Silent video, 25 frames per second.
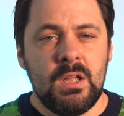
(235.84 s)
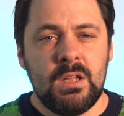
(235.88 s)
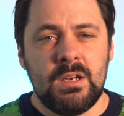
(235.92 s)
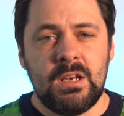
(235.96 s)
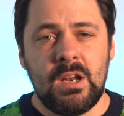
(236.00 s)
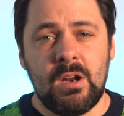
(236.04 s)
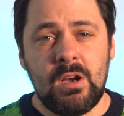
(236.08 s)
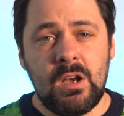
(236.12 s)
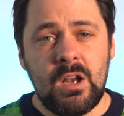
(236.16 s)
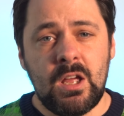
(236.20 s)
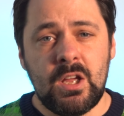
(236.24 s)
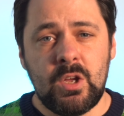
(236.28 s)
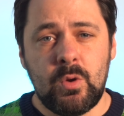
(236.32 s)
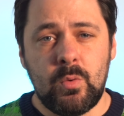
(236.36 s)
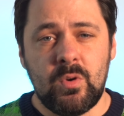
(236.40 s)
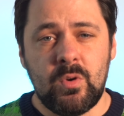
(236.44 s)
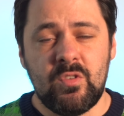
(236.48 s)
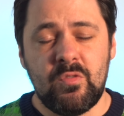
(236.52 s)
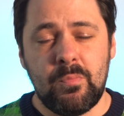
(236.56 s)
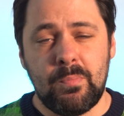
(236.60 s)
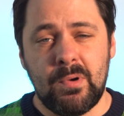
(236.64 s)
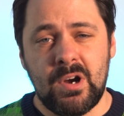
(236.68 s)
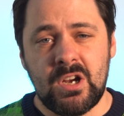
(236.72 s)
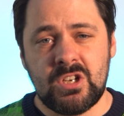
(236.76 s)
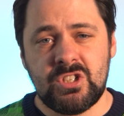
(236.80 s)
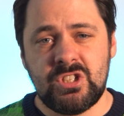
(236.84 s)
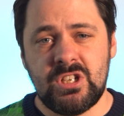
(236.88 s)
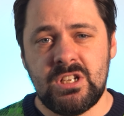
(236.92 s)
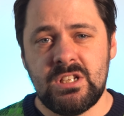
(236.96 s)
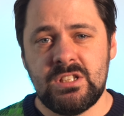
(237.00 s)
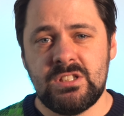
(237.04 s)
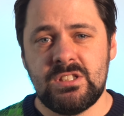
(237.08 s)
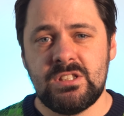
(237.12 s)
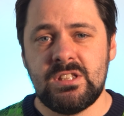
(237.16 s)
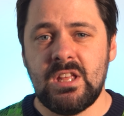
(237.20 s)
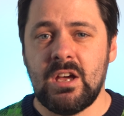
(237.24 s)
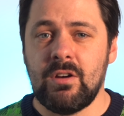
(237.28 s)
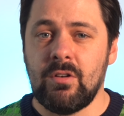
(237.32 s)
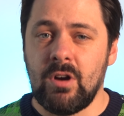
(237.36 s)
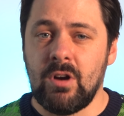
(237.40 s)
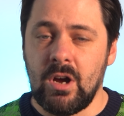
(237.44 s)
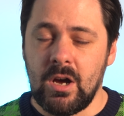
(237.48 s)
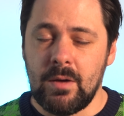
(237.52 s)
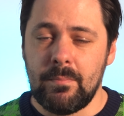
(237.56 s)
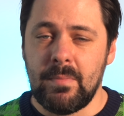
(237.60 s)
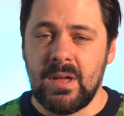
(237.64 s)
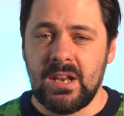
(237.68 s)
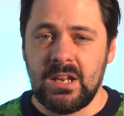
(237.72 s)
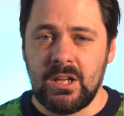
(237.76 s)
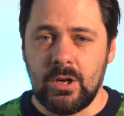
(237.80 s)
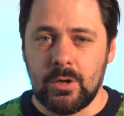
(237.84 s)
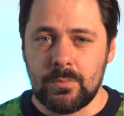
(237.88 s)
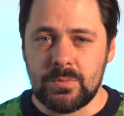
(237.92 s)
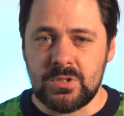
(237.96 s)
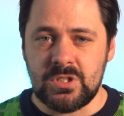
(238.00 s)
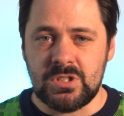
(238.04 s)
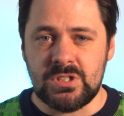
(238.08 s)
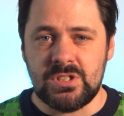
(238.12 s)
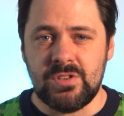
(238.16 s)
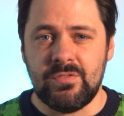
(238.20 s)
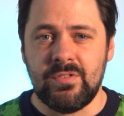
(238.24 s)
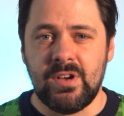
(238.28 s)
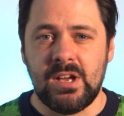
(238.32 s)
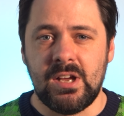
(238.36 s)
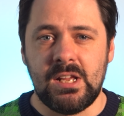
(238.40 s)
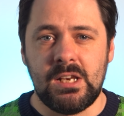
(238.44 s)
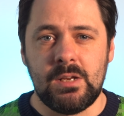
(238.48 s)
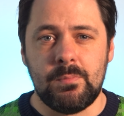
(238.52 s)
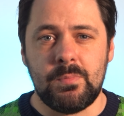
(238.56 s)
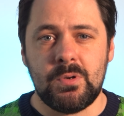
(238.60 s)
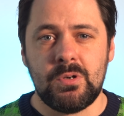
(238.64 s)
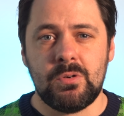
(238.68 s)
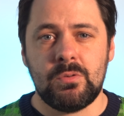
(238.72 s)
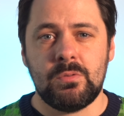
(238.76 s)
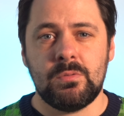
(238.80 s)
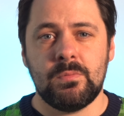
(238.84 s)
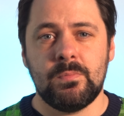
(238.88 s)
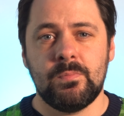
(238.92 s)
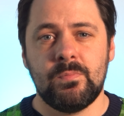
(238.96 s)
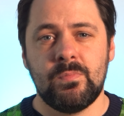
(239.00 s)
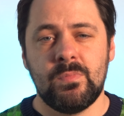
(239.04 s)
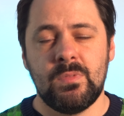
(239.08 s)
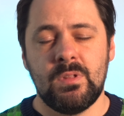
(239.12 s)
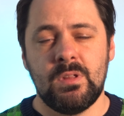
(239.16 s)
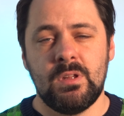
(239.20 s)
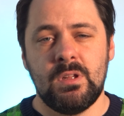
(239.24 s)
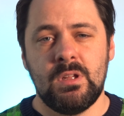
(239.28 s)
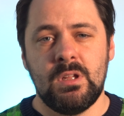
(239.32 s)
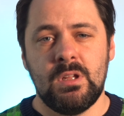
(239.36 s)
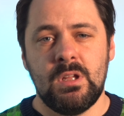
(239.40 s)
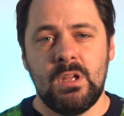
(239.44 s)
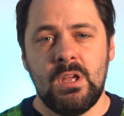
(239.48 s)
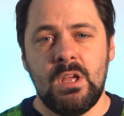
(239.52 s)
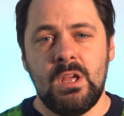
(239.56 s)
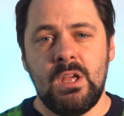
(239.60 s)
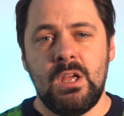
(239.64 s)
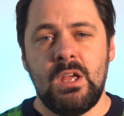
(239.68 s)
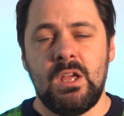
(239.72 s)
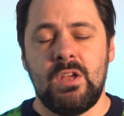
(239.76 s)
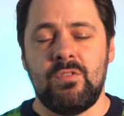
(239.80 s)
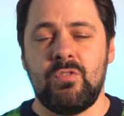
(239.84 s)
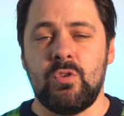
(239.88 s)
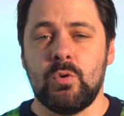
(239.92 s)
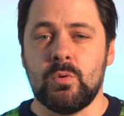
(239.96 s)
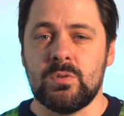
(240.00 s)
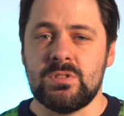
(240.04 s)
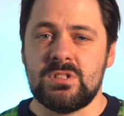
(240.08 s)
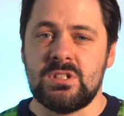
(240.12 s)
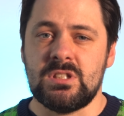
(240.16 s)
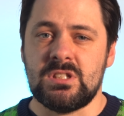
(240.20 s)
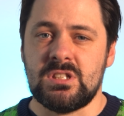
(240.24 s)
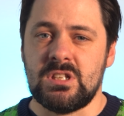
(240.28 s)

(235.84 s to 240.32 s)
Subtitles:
Now, like with brushes, there are many options available. If you want to